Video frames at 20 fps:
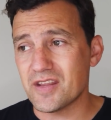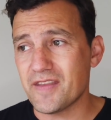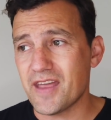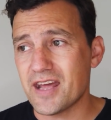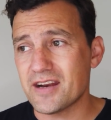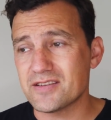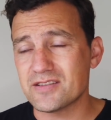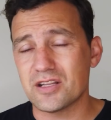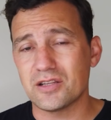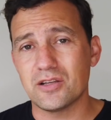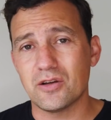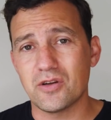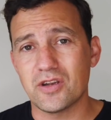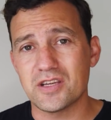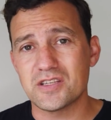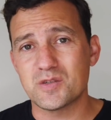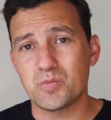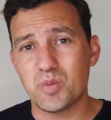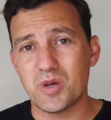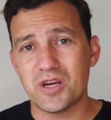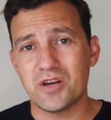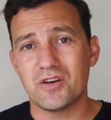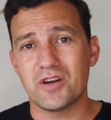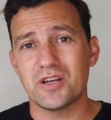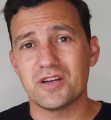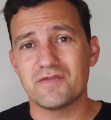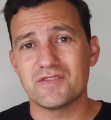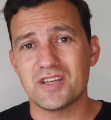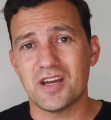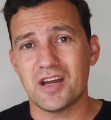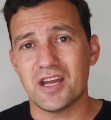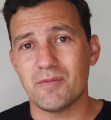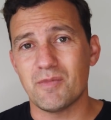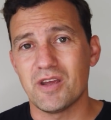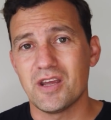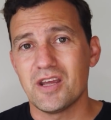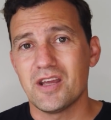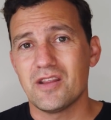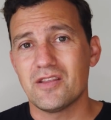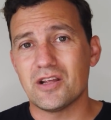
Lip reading: and that is the longest period of time